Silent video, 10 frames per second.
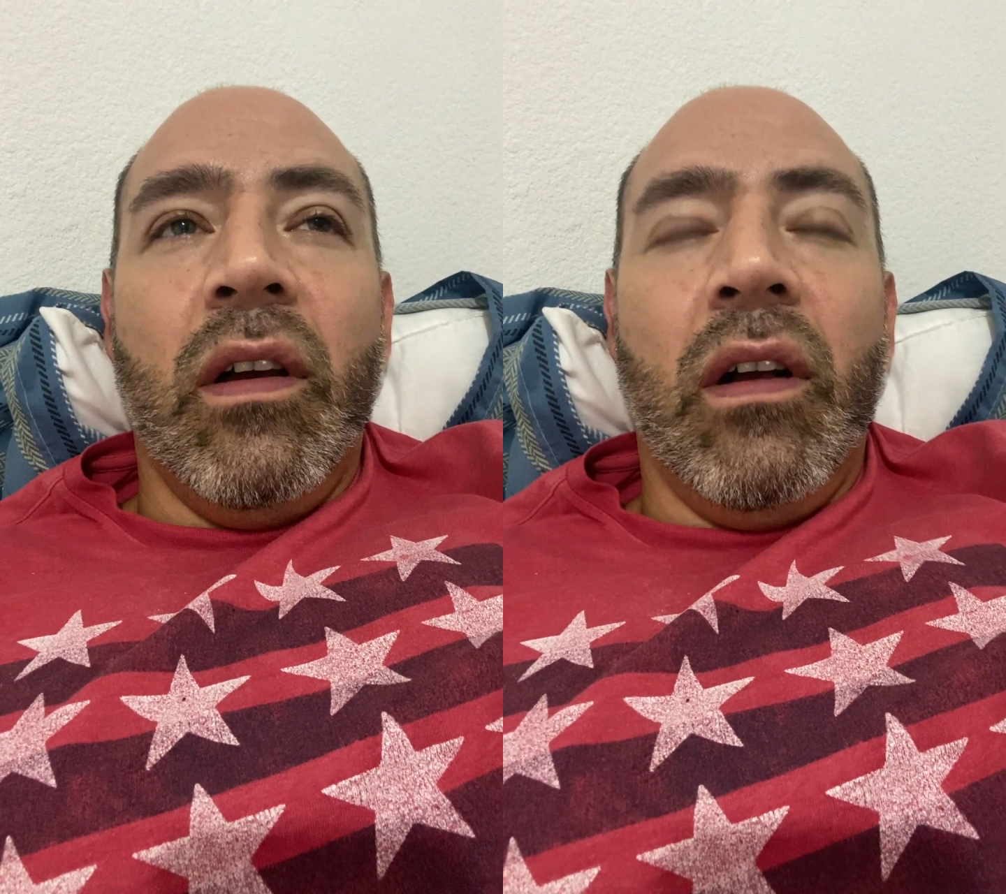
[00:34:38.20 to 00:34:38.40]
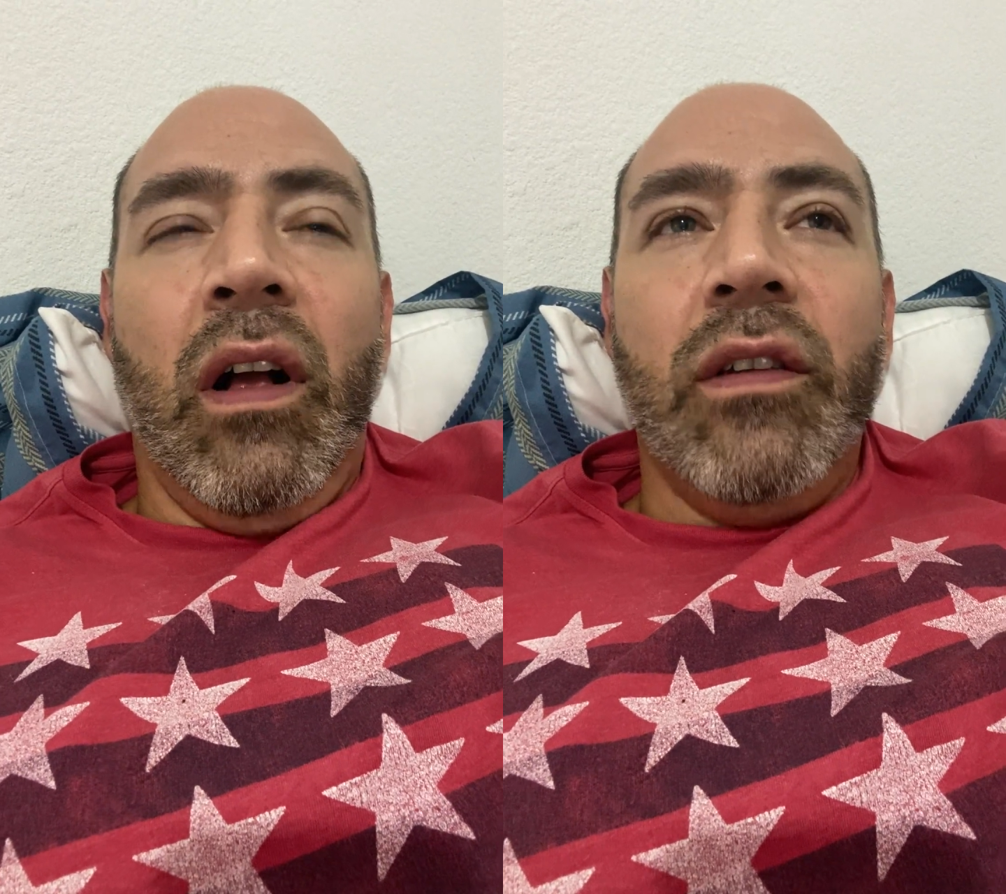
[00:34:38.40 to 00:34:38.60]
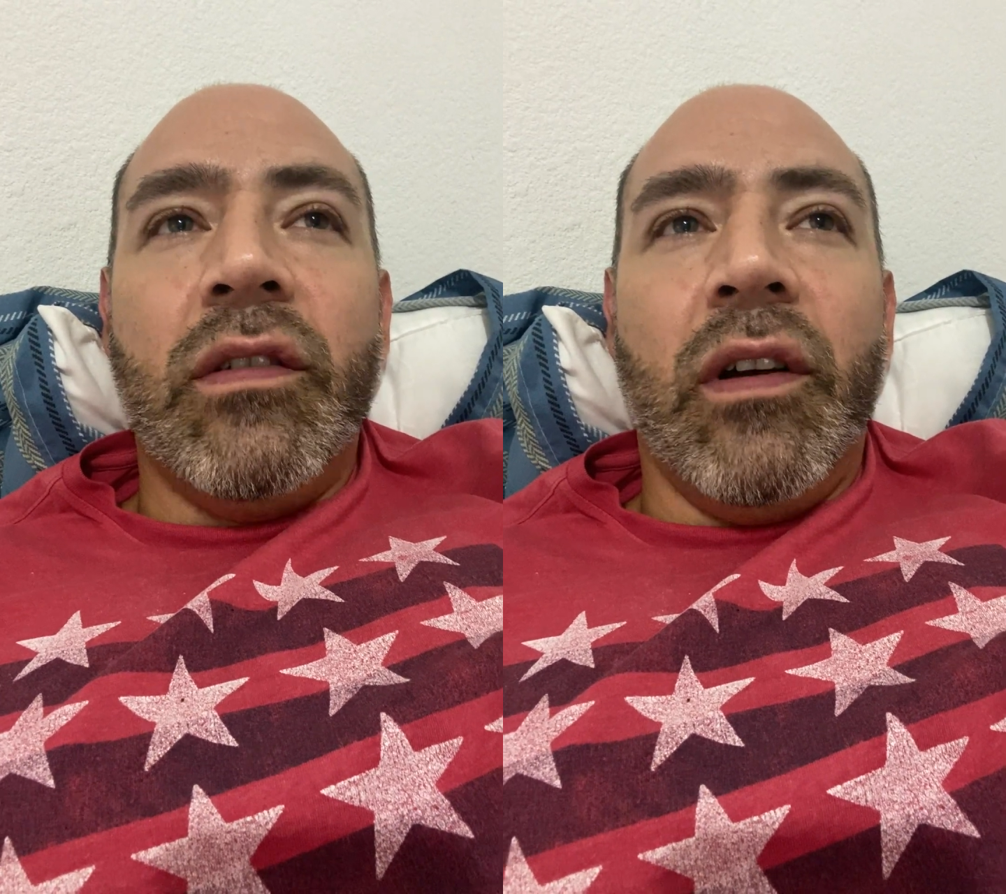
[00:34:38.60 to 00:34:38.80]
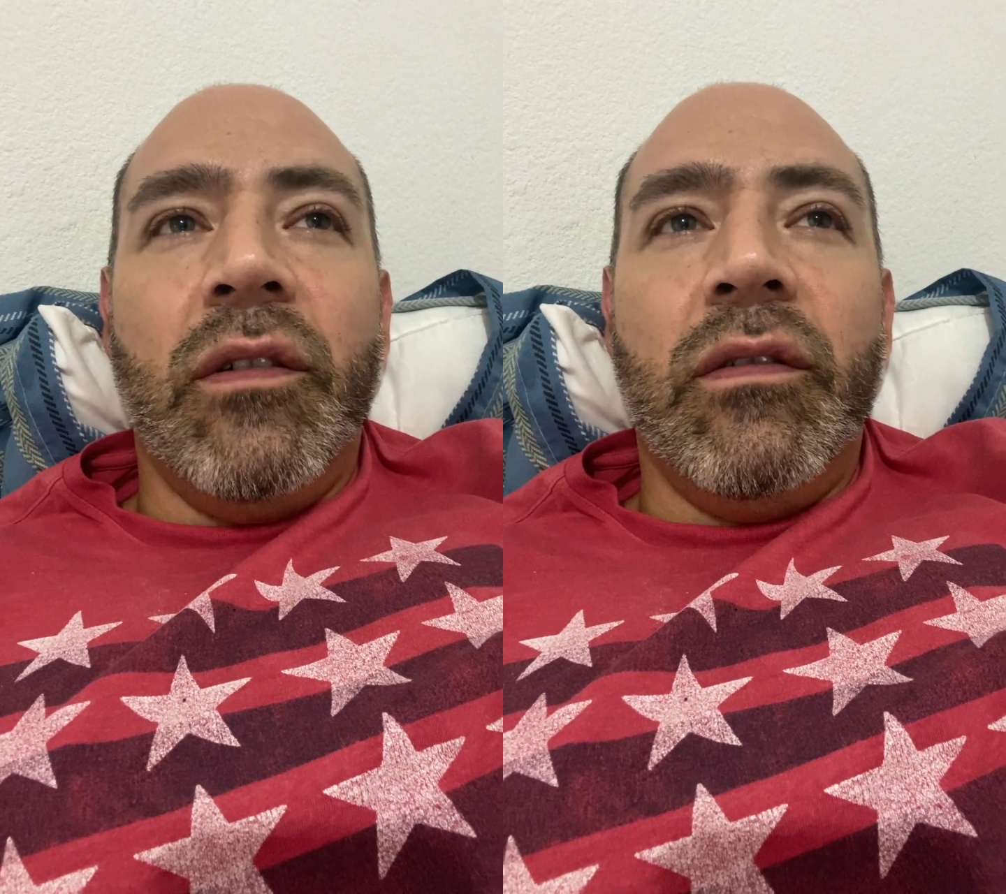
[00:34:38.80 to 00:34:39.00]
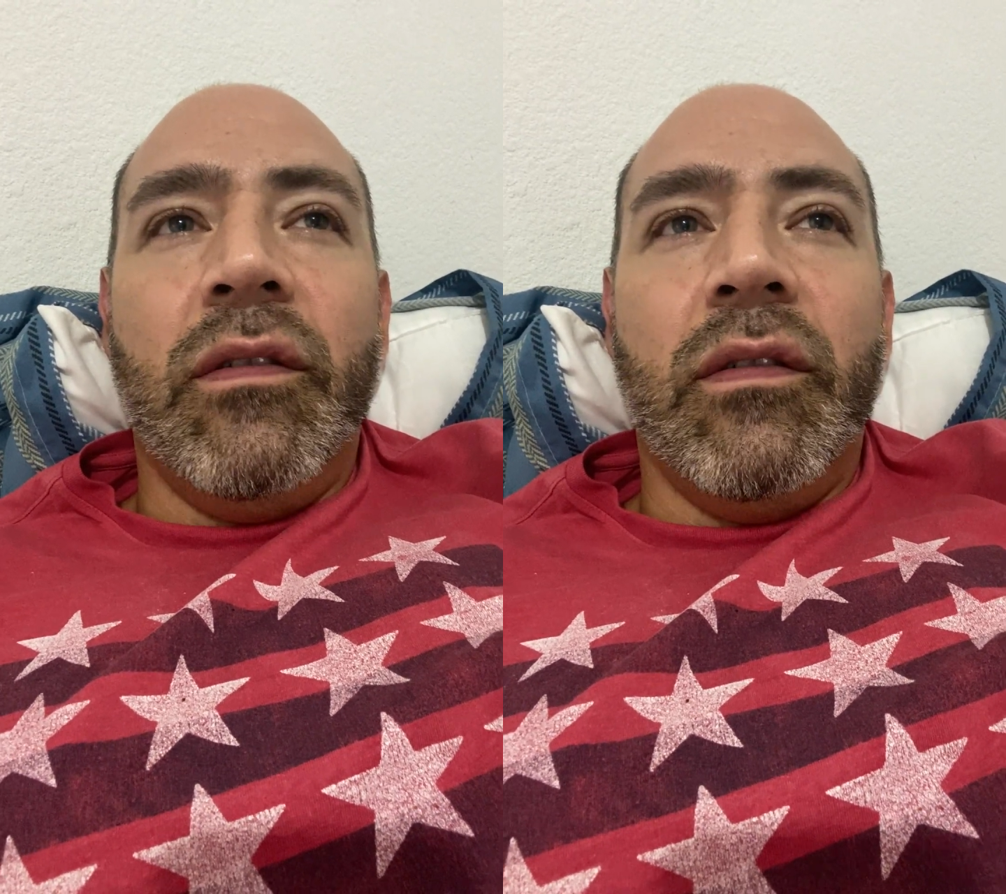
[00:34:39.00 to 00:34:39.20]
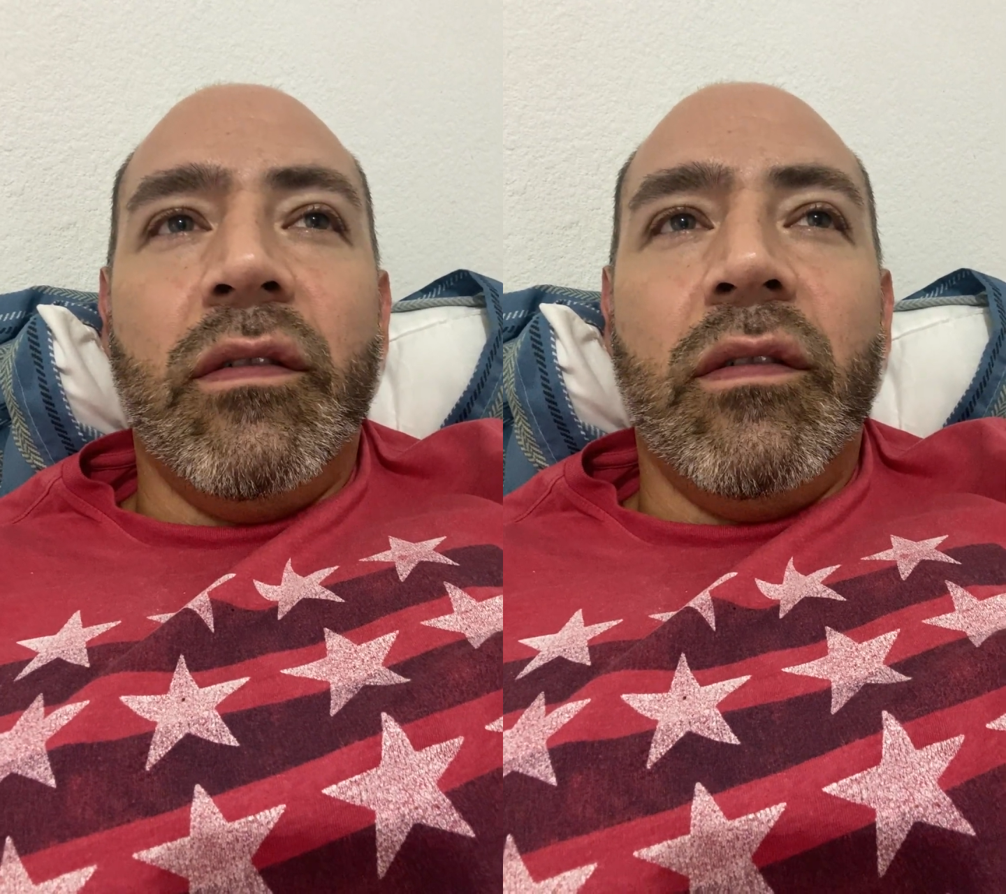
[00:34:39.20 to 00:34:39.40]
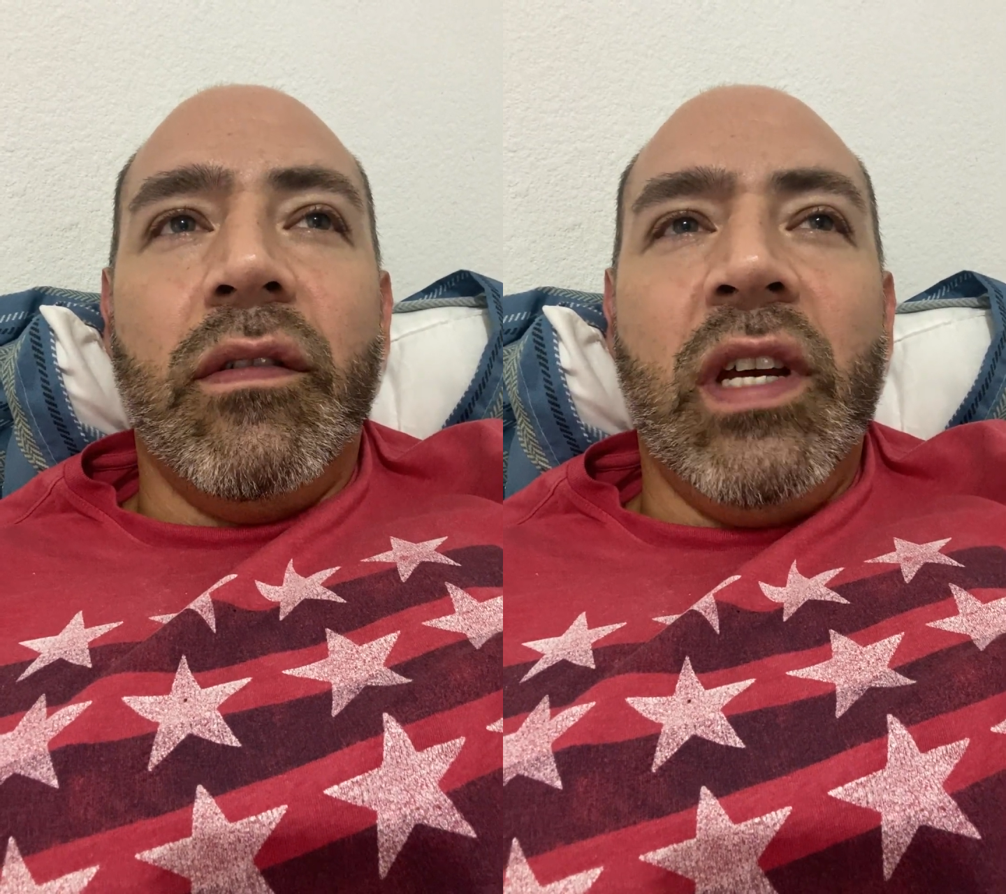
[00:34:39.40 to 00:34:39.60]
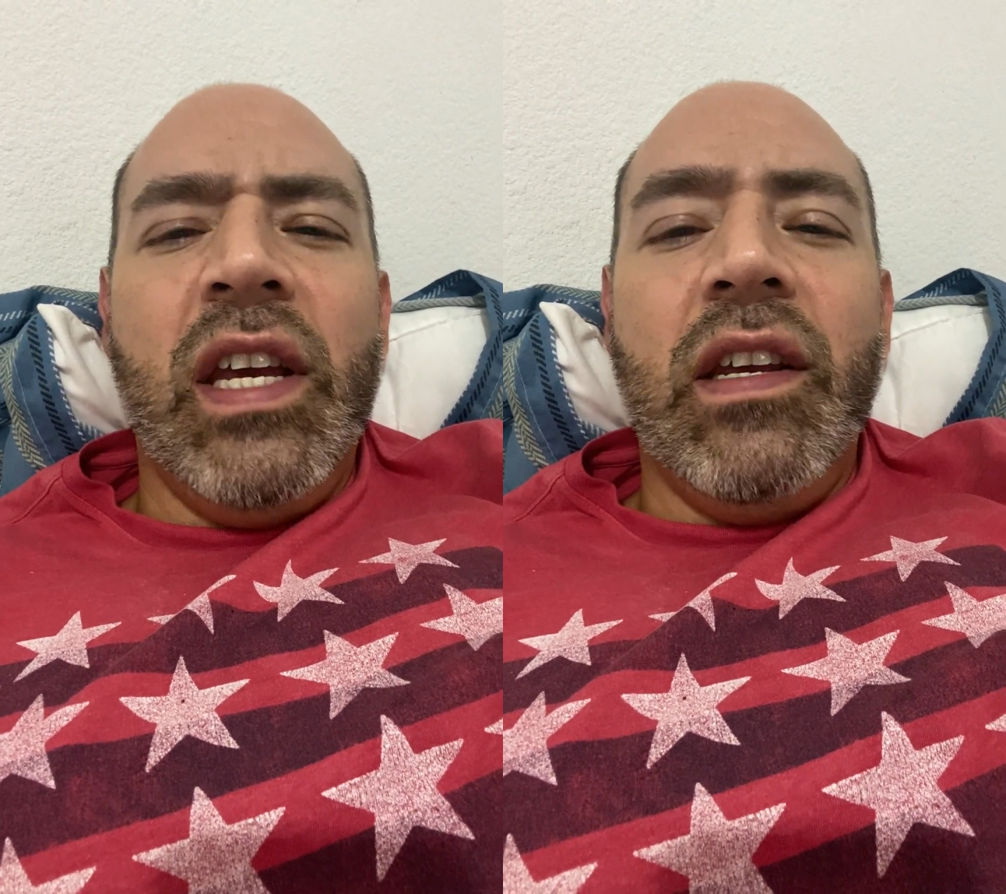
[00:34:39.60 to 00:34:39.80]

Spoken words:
also, he